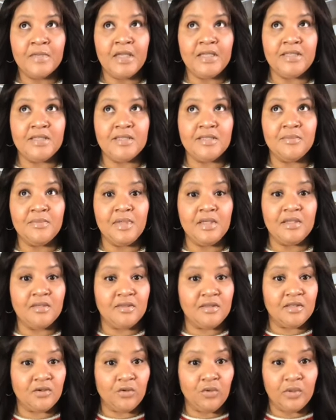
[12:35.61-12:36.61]
It doesn't mean
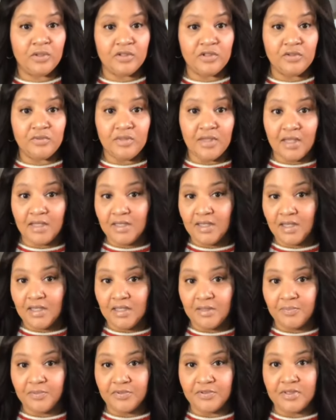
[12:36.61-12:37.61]
that they're going to get
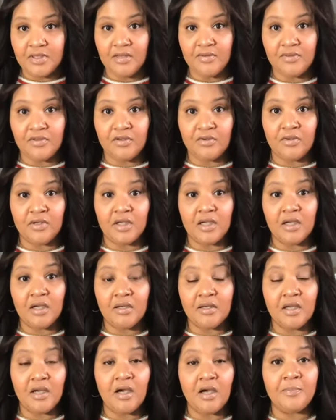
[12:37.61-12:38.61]
eighty percent. They're going to
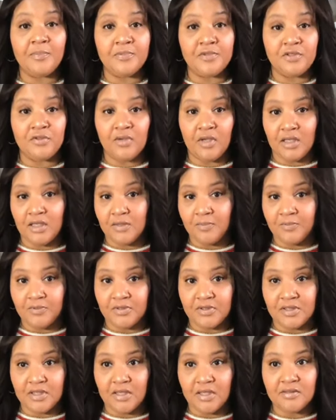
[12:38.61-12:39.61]
cut up to eighty
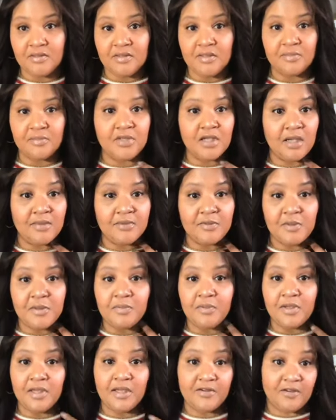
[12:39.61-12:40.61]
percent. Sometimes
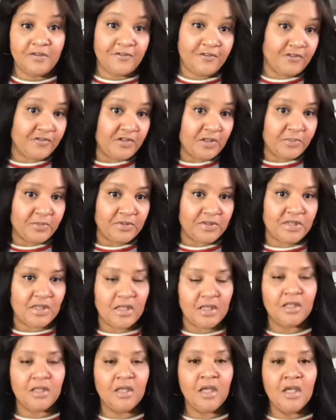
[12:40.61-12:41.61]
people get a fifty
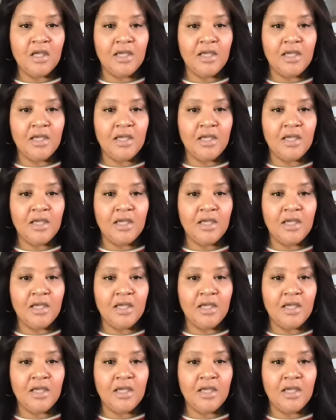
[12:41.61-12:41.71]
percent.